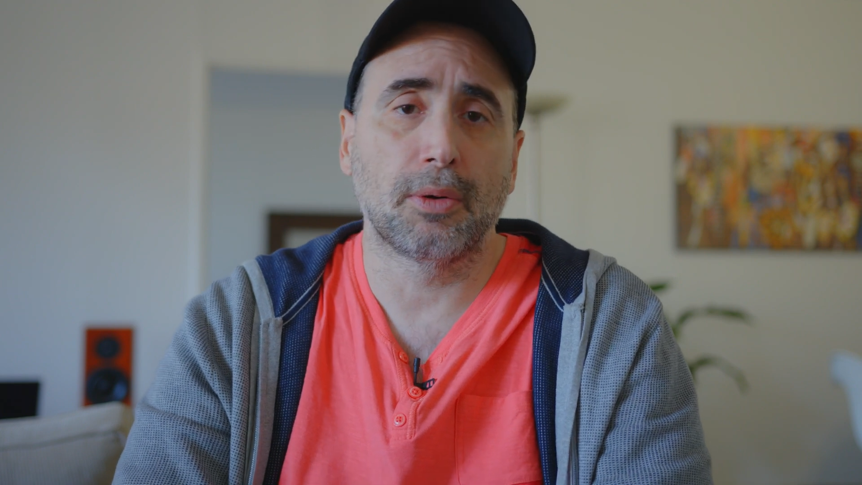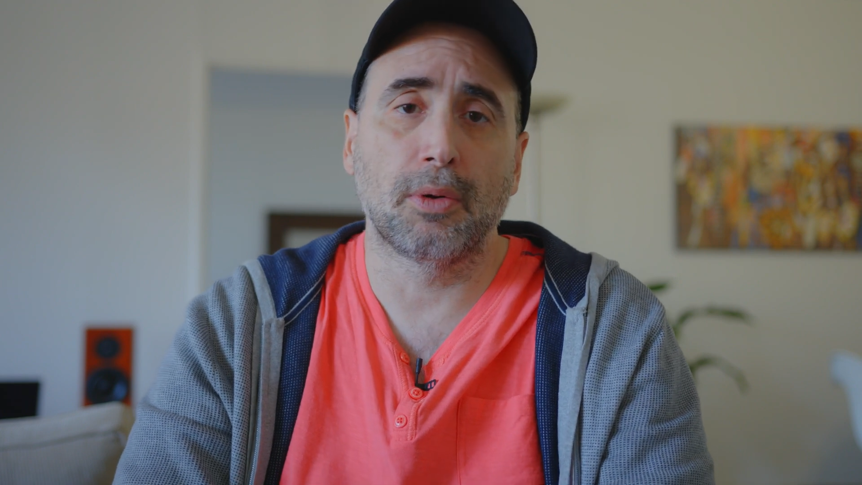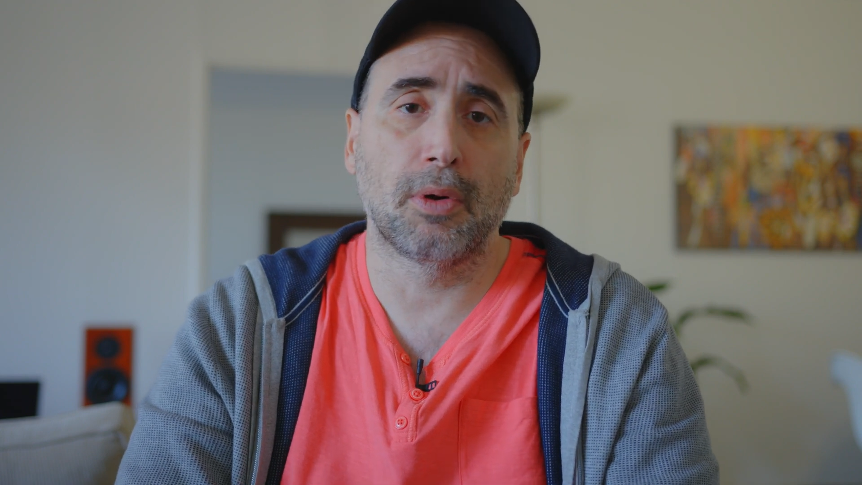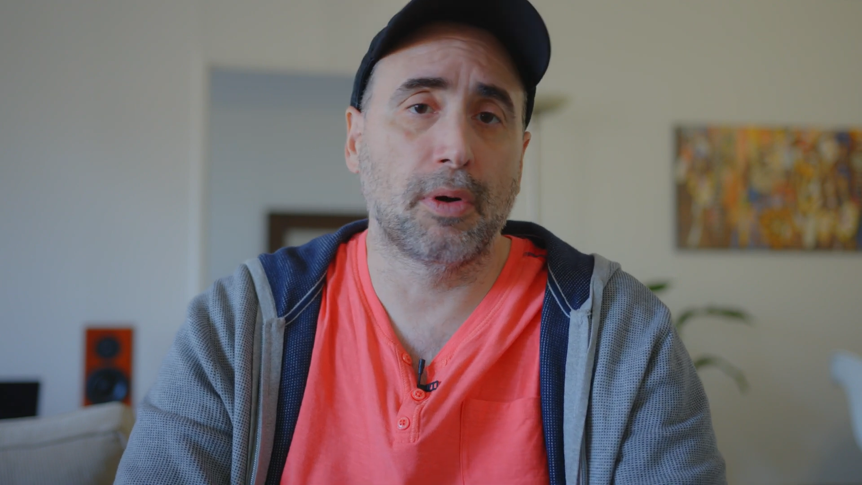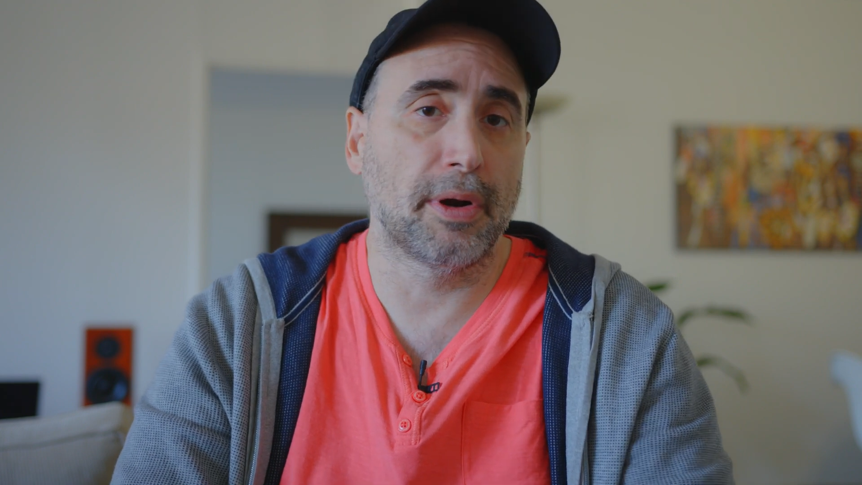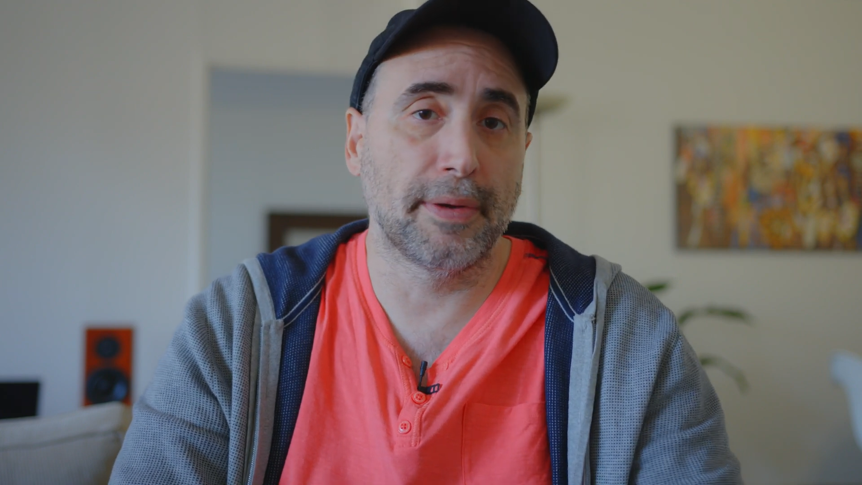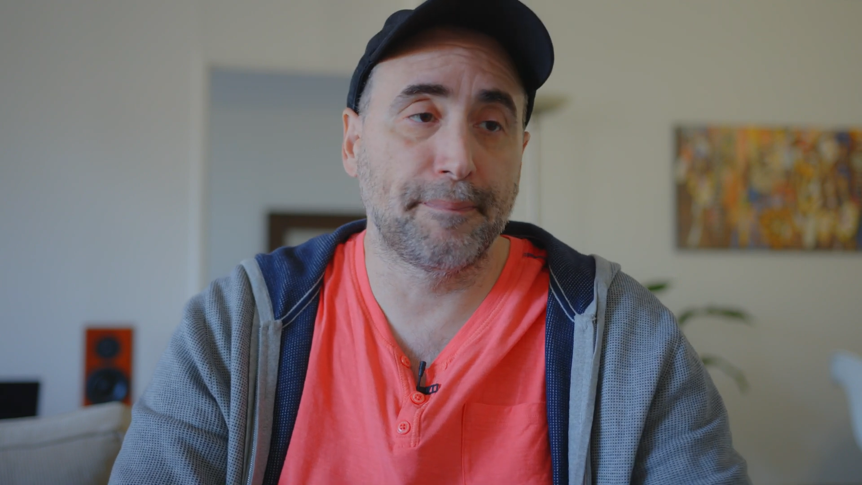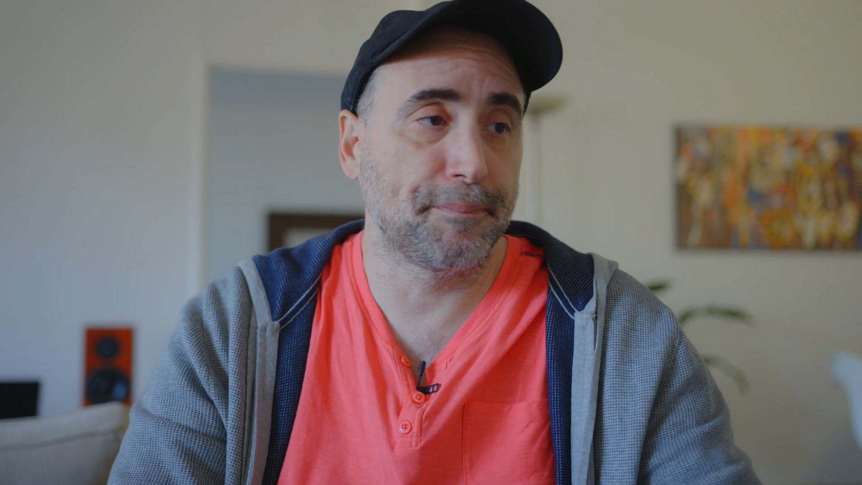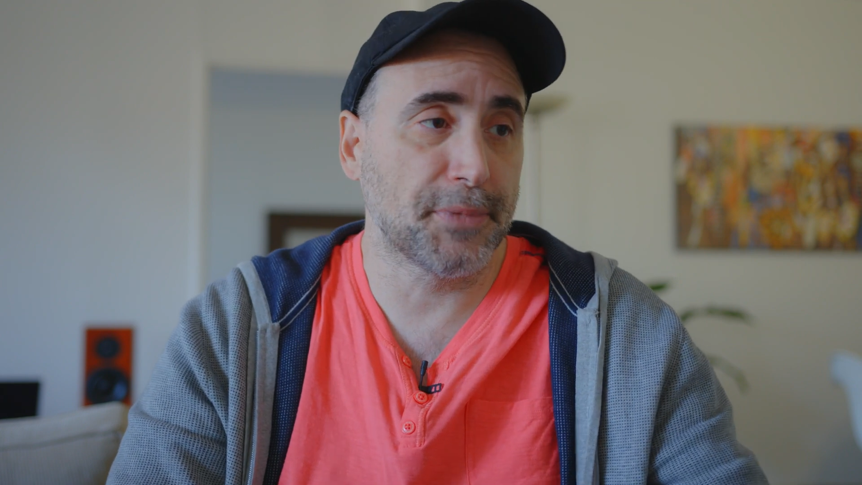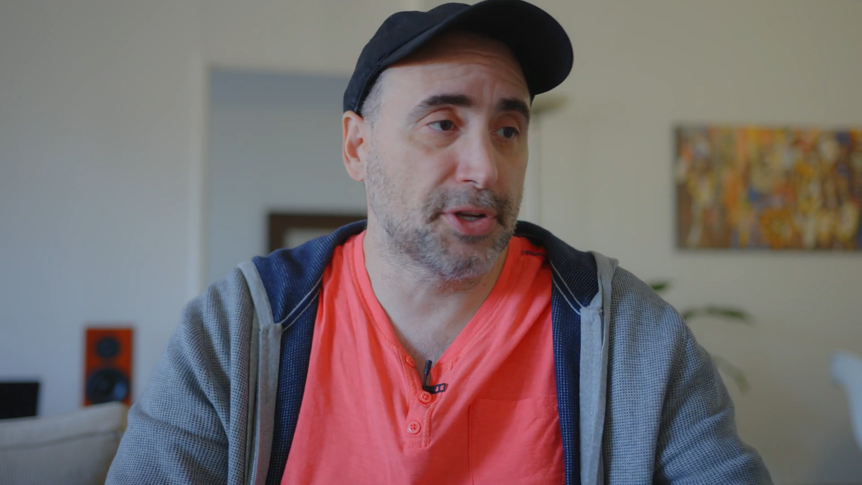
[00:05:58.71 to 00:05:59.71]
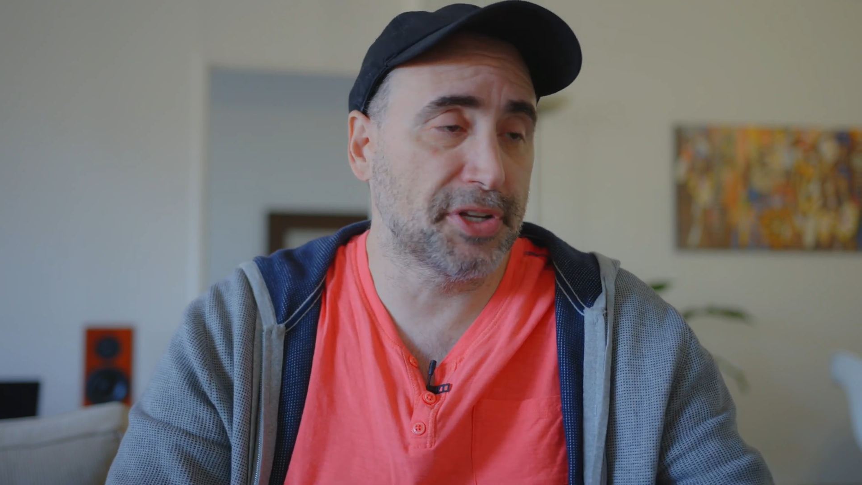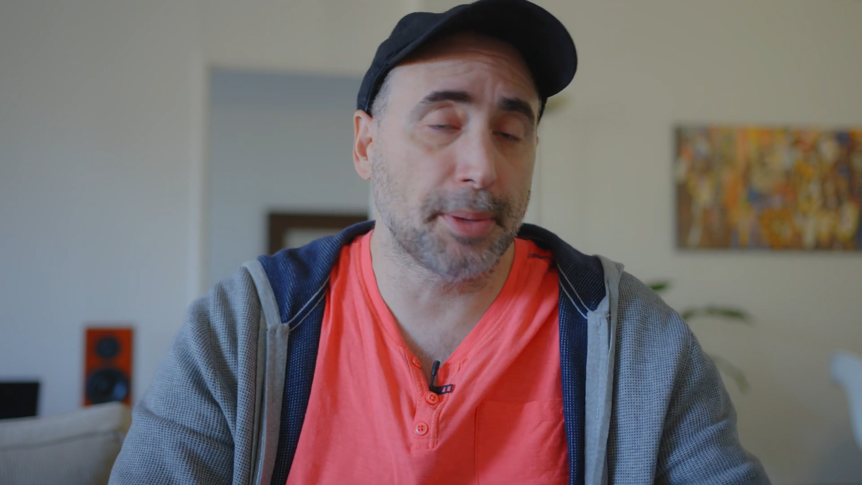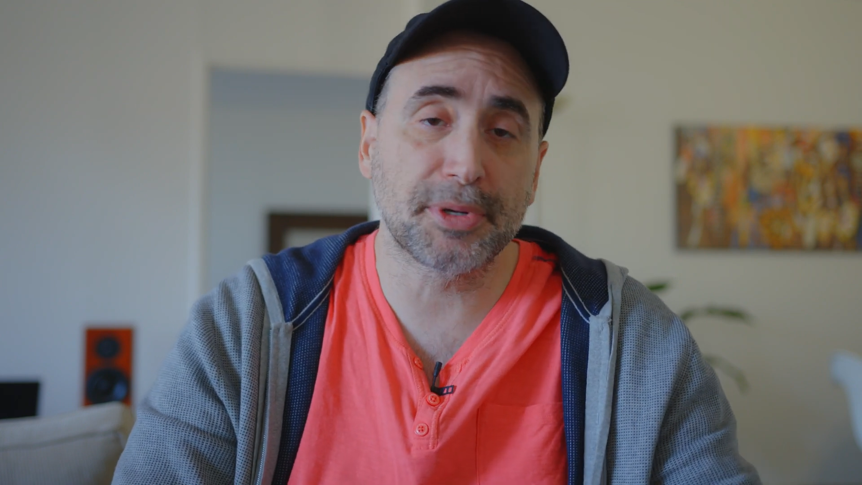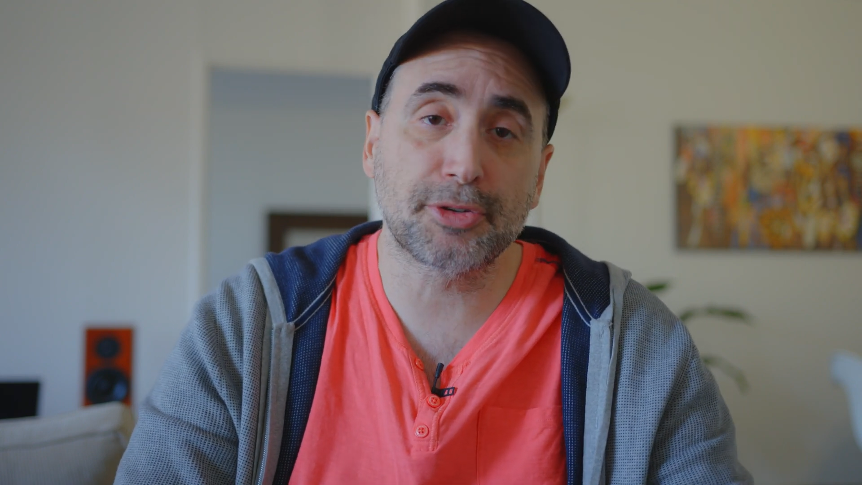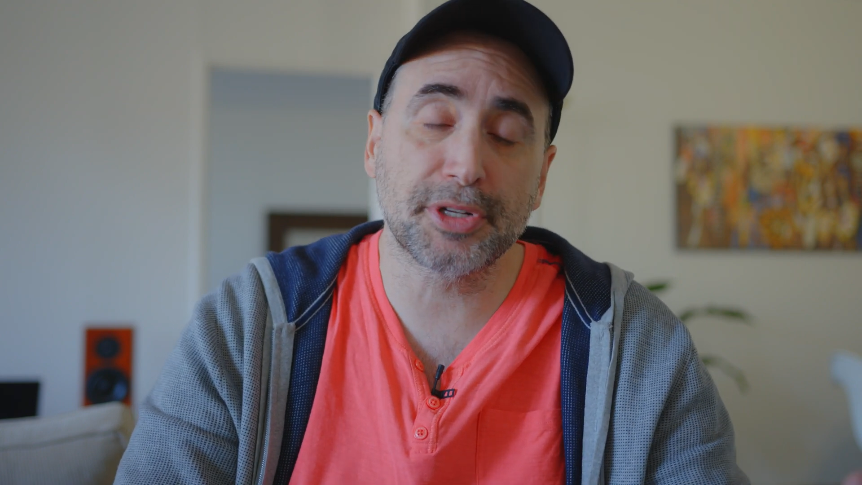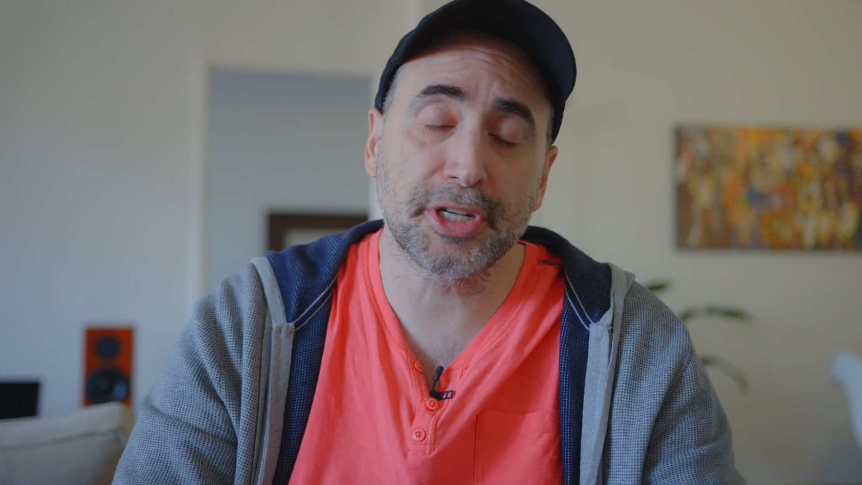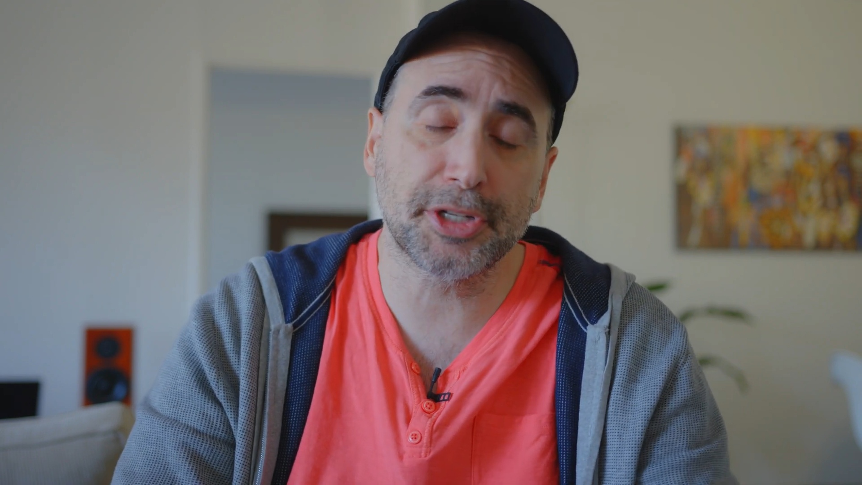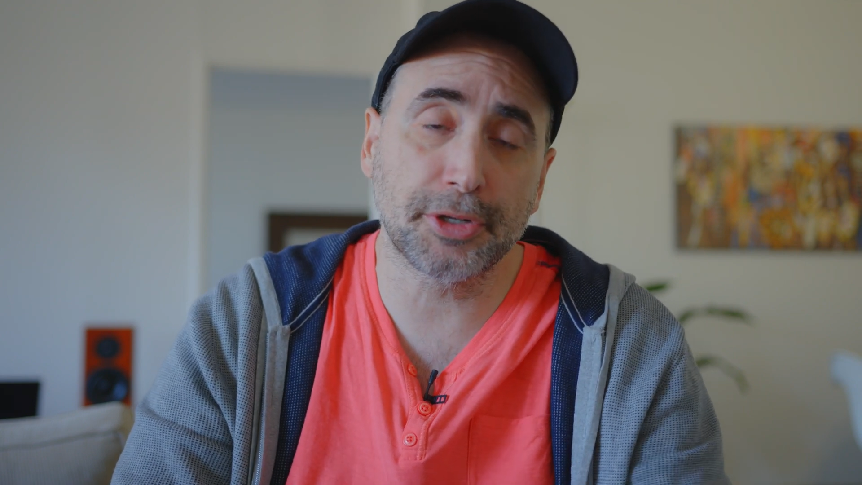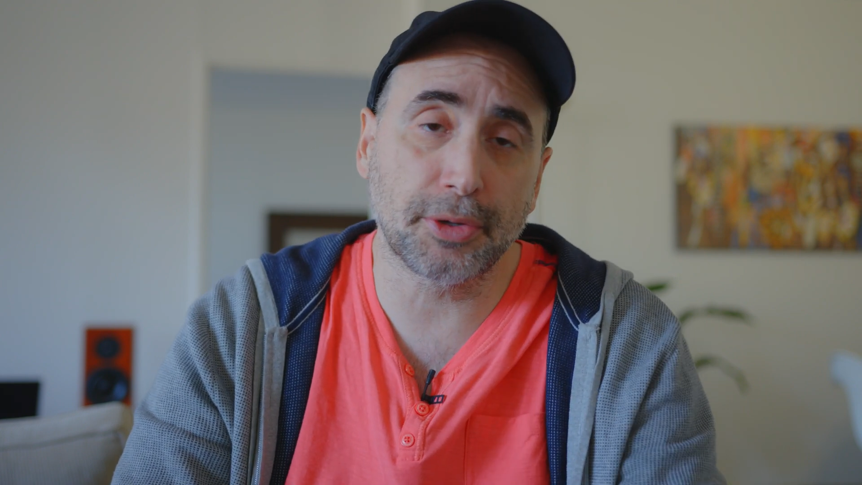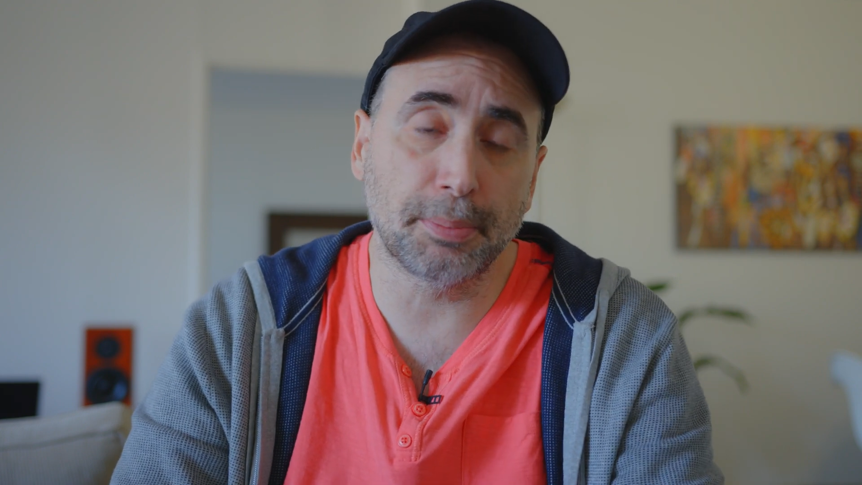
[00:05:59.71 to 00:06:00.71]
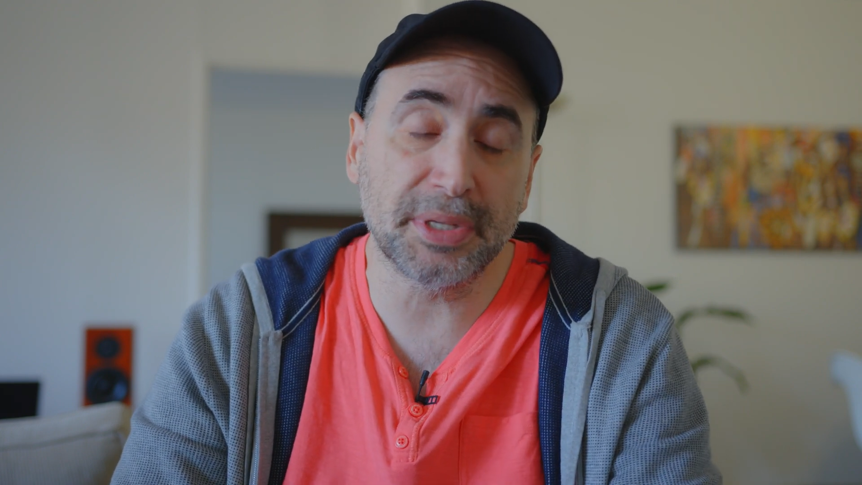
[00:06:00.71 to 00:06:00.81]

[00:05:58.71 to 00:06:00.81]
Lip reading: or you set up a traditional